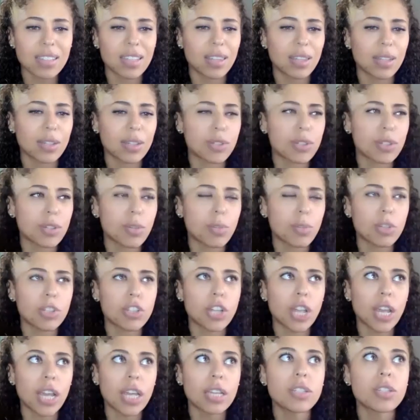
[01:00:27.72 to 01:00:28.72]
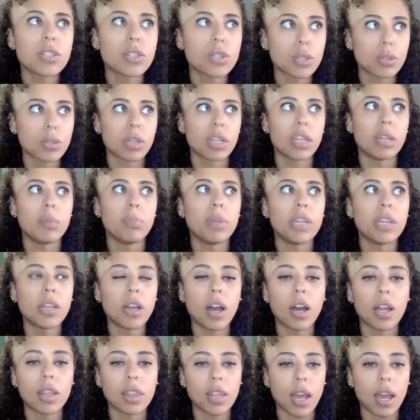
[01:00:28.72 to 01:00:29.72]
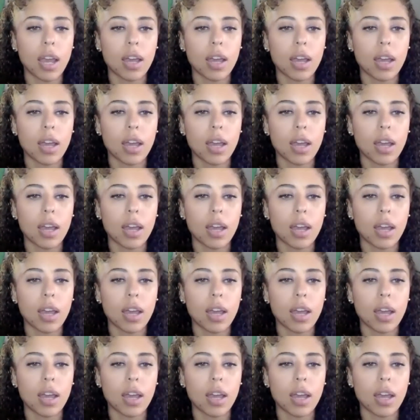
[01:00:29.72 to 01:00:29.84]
there's so much history beyond that